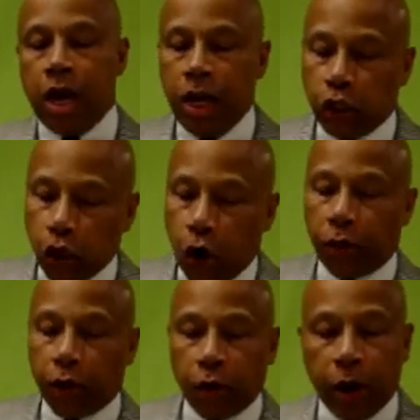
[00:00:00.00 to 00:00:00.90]
In
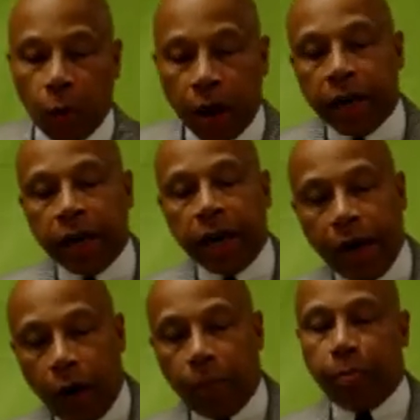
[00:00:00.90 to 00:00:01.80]
short, the Great Awakening
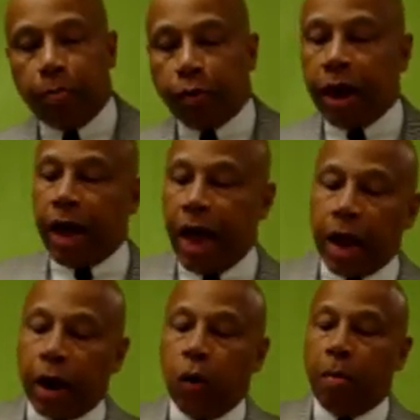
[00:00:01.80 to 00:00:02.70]
helped break
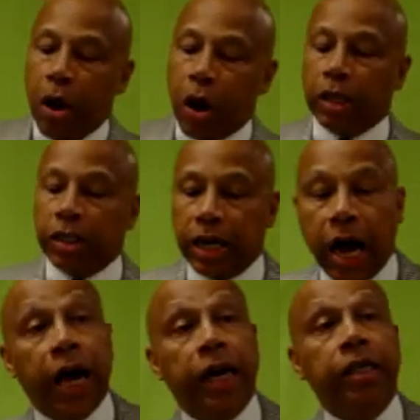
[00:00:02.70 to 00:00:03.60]
Anglo-American
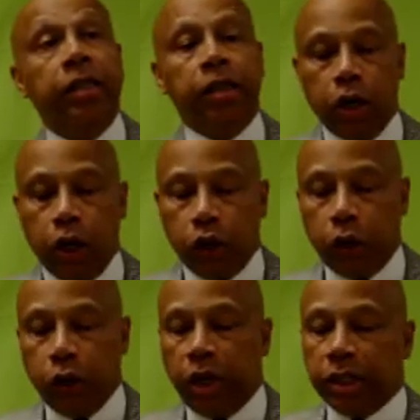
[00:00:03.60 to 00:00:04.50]
ties
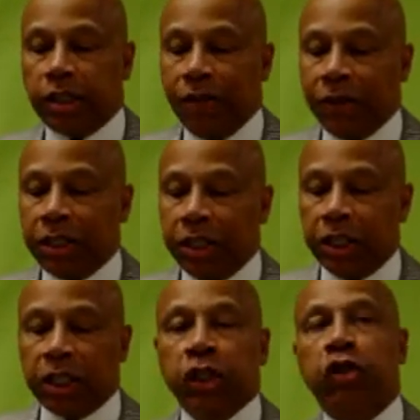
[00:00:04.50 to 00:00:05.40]
to their
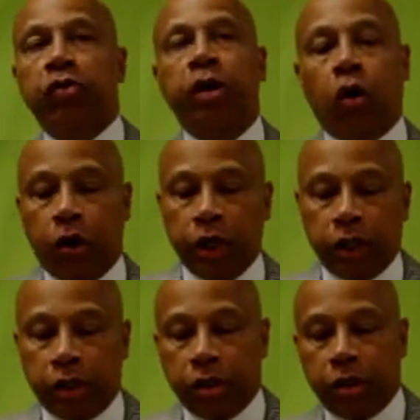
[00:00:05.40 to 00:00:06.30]
17th century
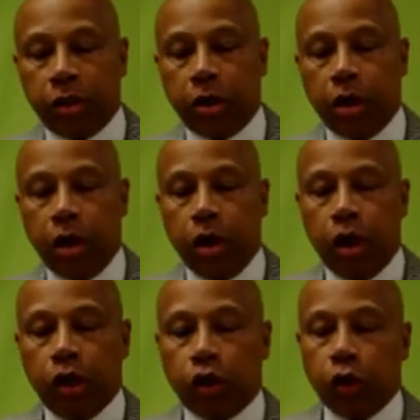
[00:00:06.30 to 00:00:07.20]
origins.
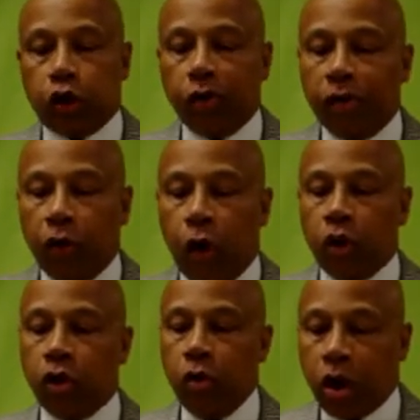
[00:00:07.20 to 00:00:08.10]
So to
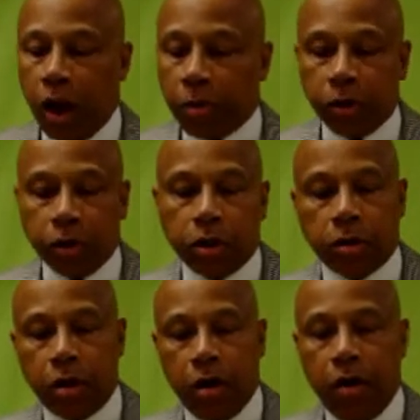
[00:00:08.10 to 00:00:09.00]
avoid
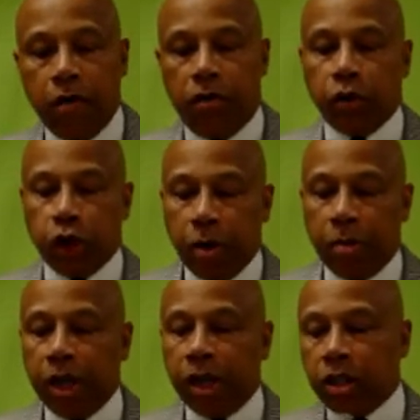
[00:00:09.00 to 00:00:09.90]
newcomers from
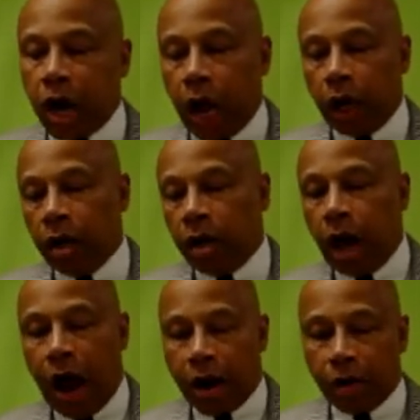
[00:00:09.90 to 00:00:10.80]
Germany,
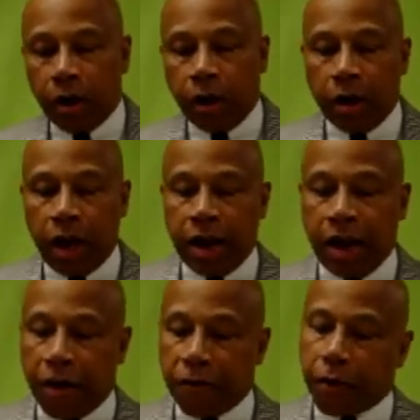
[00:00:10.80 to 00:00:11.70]
Scotland, Ireland,
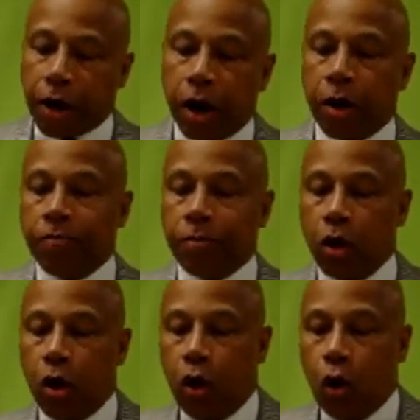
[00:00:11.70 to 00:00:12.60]
and Africa,
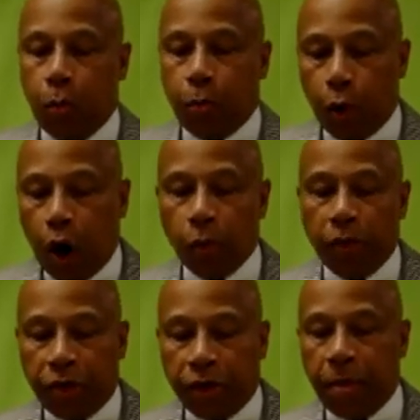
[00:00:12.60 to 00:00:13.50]
who brought
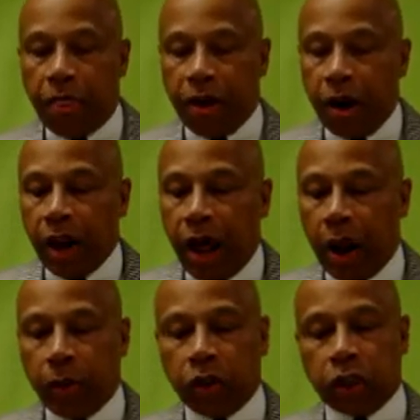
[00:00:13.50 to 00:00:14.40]
with them their
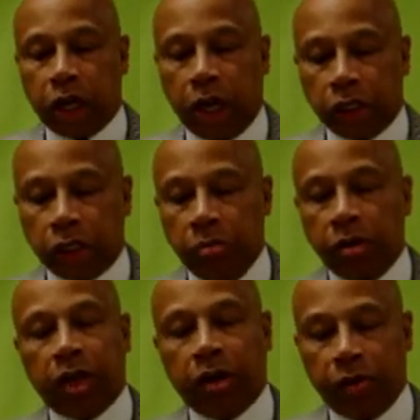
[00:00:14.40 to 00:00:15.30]
languages,
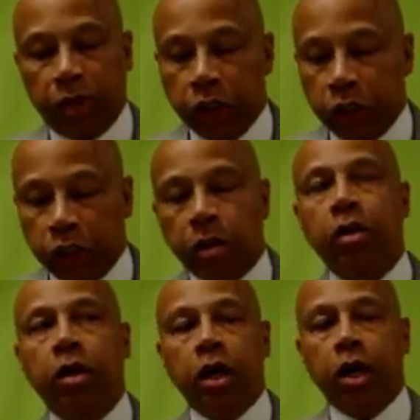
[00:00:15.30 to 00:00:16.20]
customs, and religion,
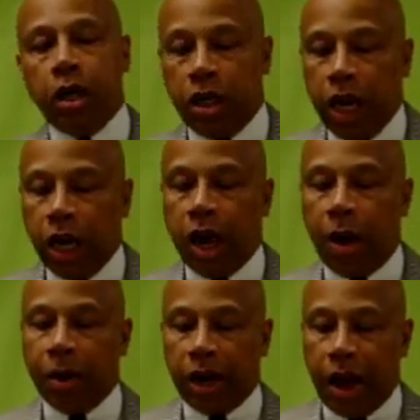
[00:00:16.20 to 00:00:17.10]
the
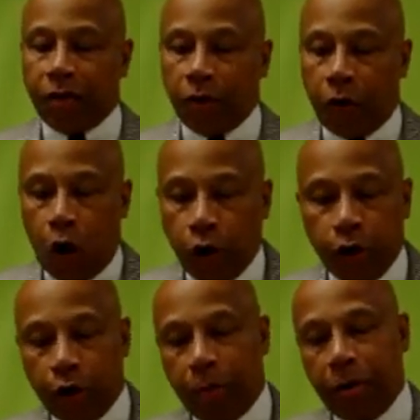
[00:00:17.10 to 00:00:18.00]
economic life of all
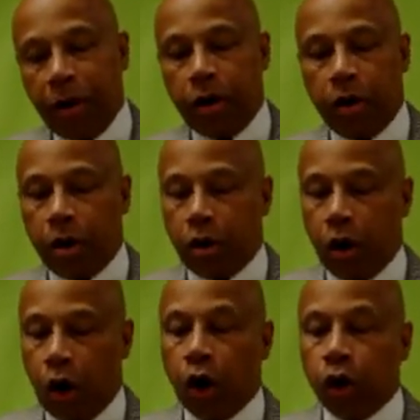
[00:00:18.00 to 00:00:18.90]

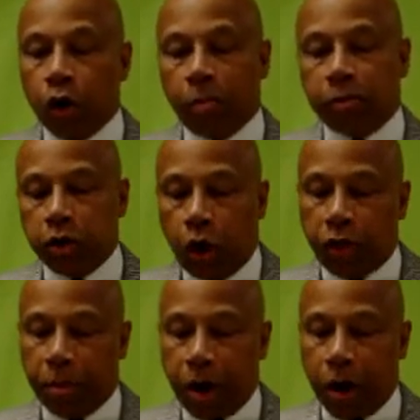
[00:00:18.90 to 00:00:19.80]
Europe's
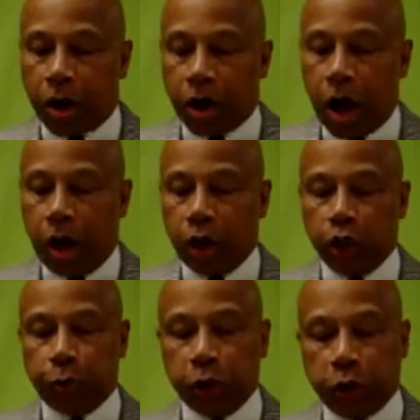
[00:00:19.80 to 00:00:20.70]
North American
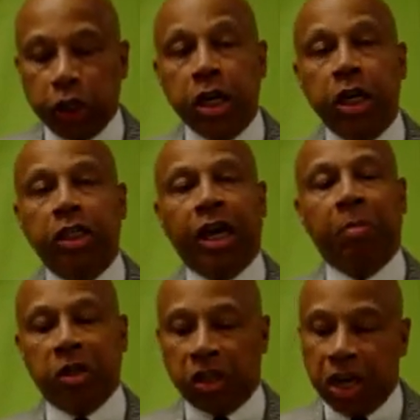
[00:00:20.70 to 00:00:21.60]
colonies proceeded
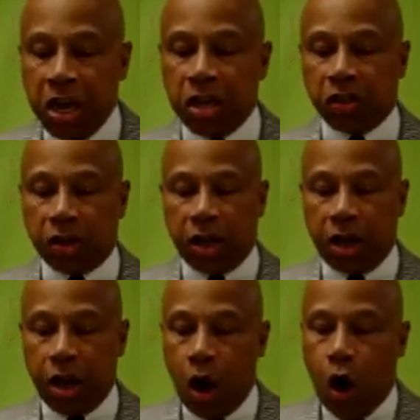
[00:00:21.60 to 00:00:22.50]

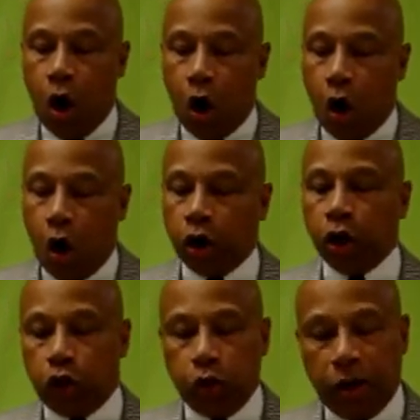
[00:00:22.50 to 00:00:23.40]
simultaneously
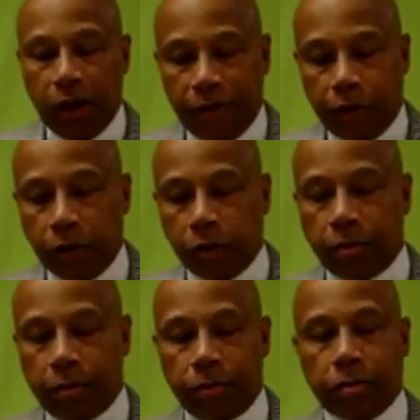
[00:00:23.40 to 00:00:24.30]
on two levels.